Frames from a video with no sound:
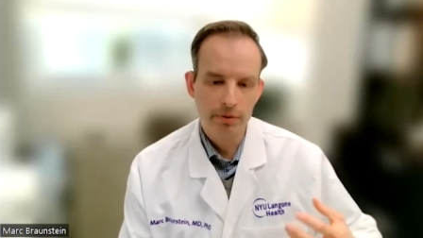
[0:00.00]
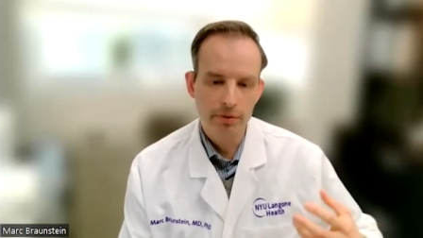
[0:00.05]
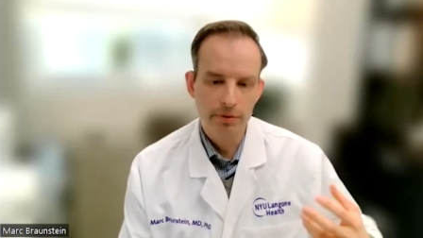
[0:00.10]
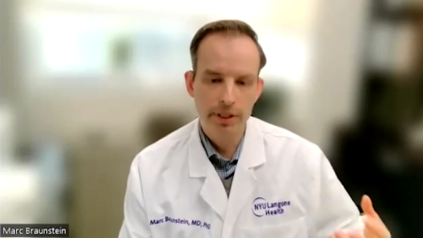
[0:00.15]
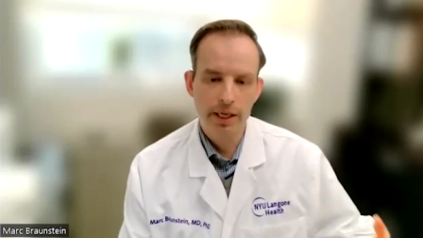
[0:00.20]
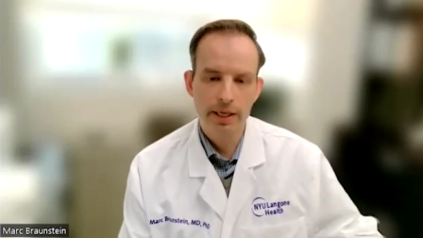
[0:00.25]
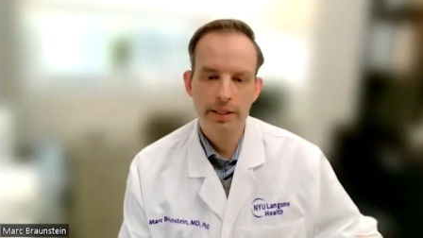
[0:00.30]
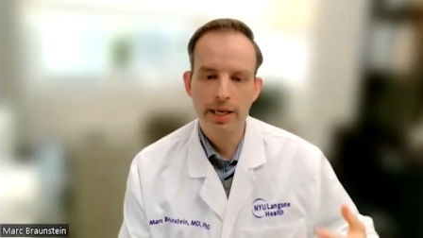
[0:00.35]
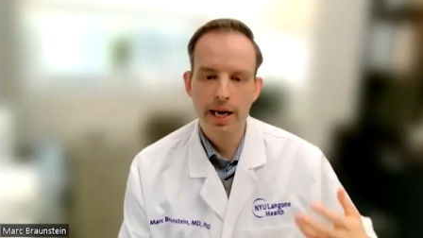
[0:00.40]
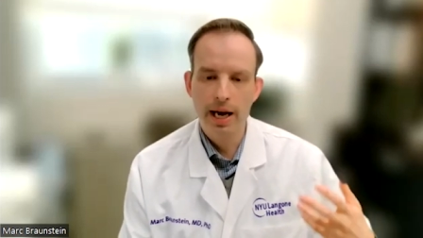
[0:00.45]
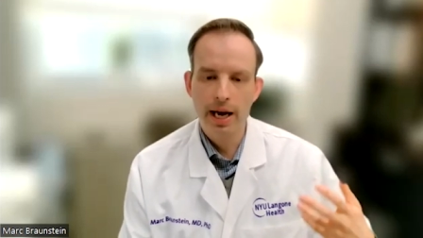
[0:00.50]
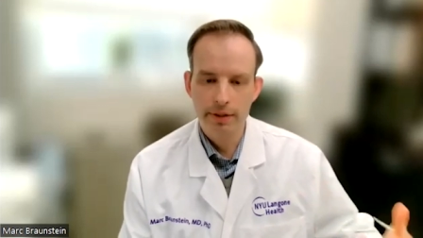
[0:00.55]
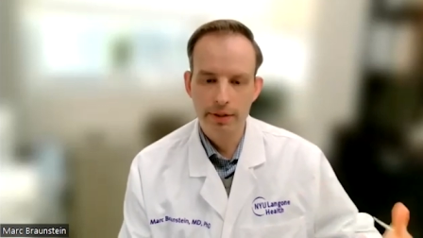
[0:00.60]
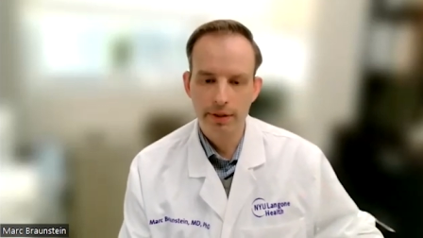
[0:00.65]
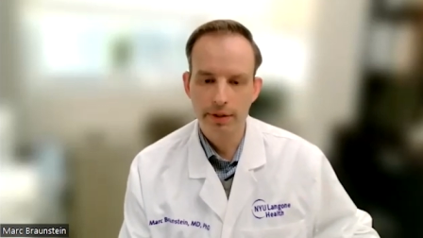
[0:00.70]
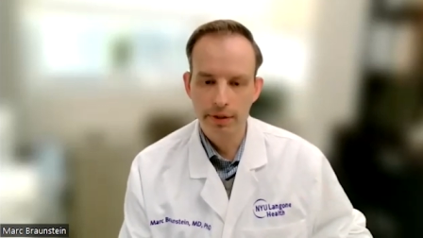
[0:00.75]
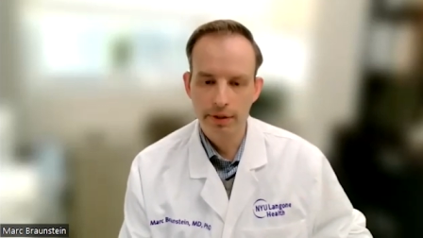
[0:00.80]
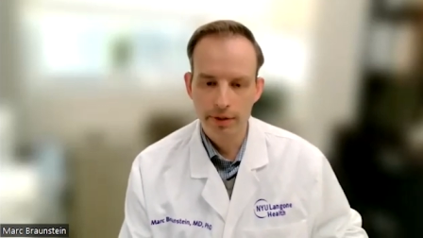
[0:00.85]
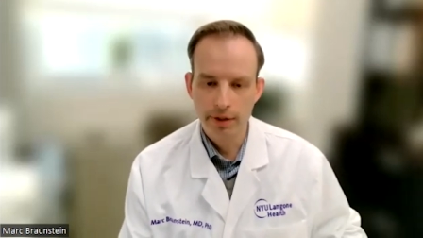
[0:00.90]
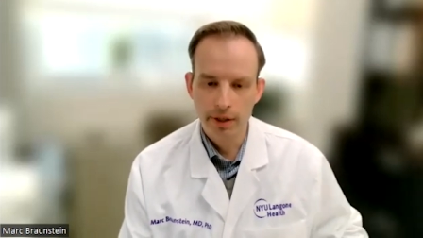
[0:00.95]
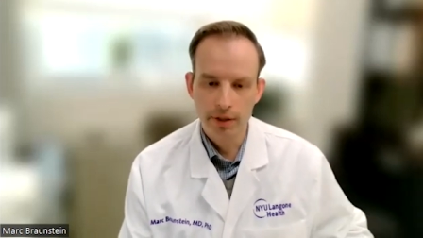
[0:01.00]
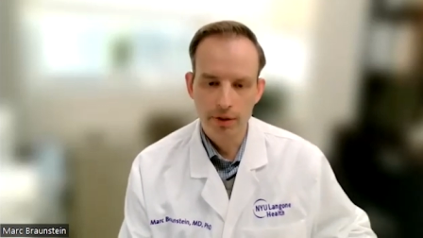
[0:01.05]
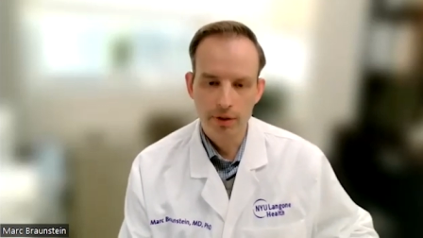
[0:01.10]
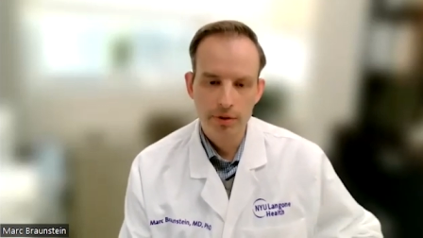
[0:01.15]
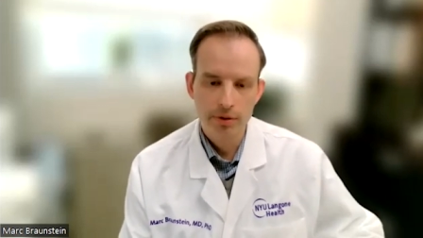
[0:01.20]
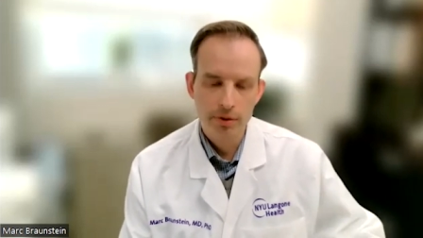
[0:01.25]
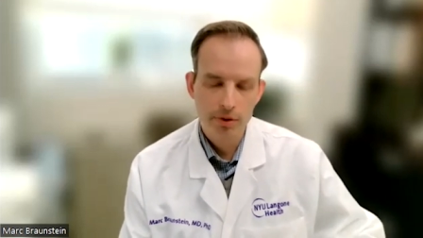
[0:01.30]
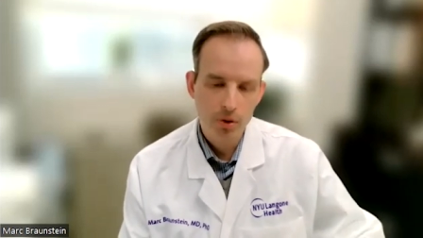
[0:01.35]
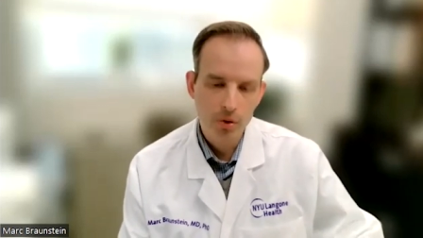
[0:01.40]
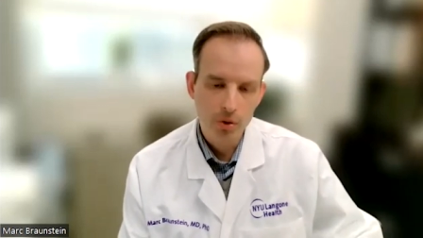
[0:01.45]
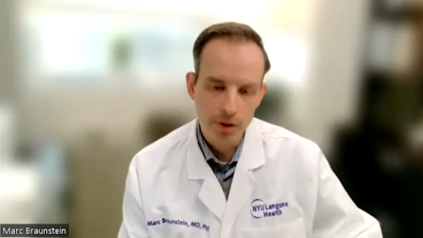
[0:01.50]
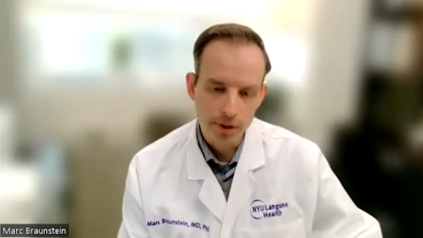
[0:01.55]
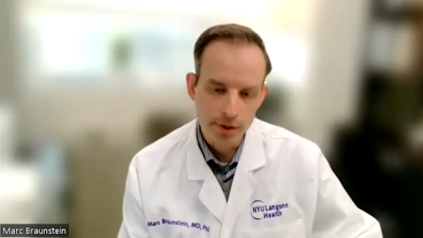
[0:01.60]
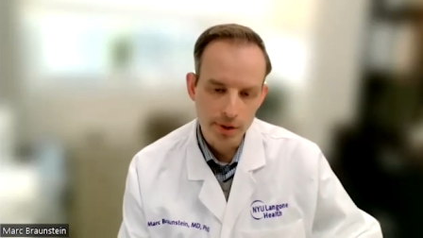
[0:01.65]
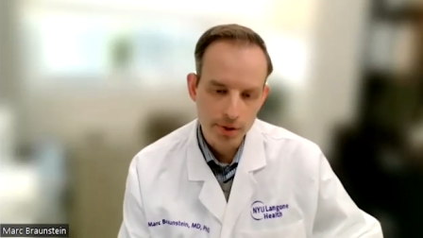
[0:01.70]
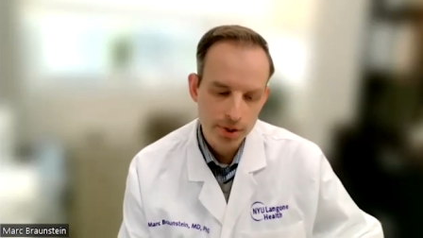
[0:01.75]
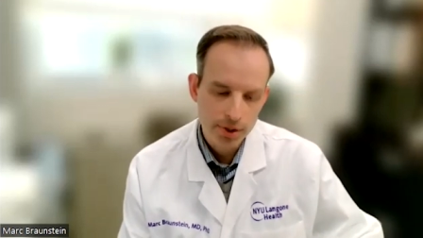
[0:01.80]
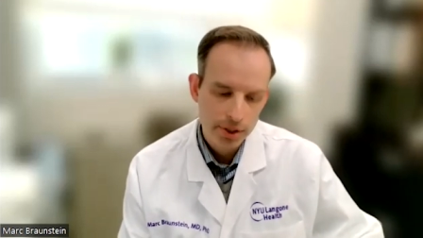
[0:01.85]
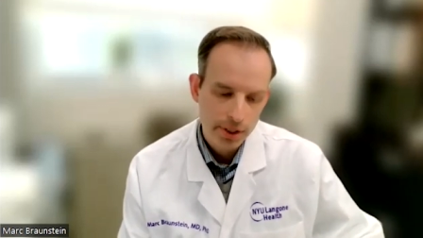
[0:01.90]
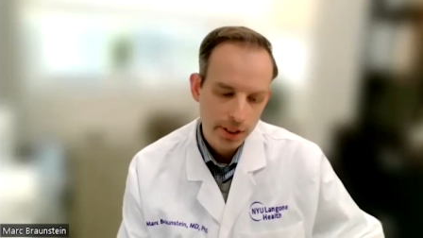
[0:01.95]
didactic
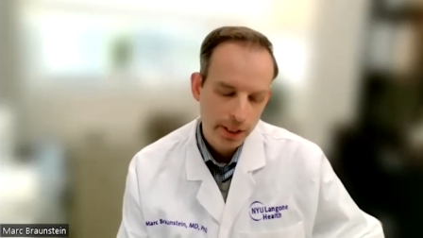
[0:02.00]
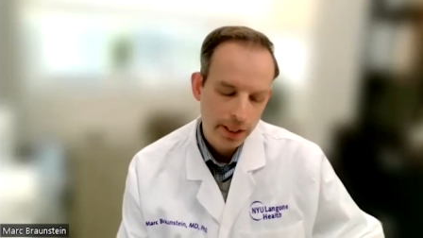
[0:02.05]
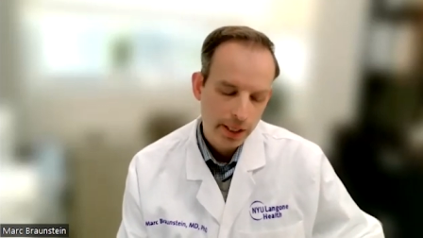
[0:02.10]
course.